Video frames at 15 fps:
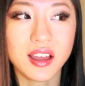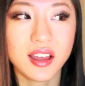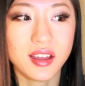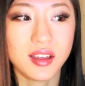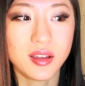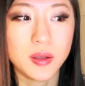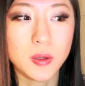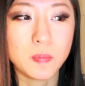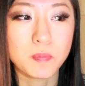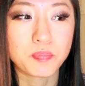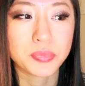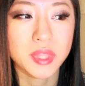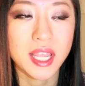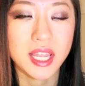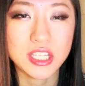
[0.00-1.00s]

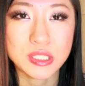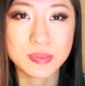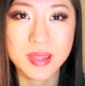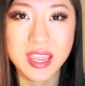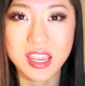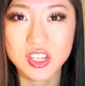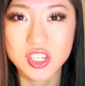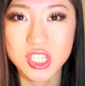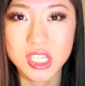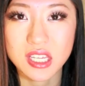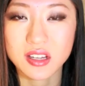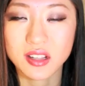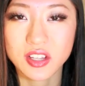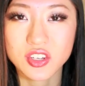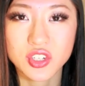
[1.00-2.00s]
got his
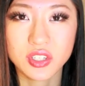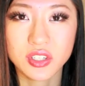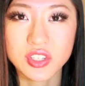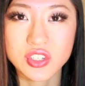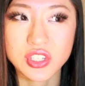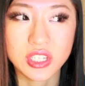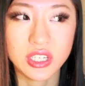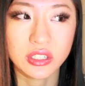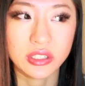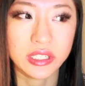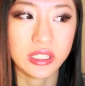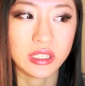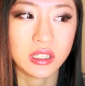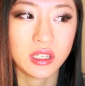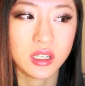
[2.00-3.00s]
PhD in electrical
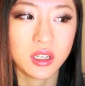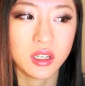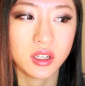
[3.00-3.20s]
engineering,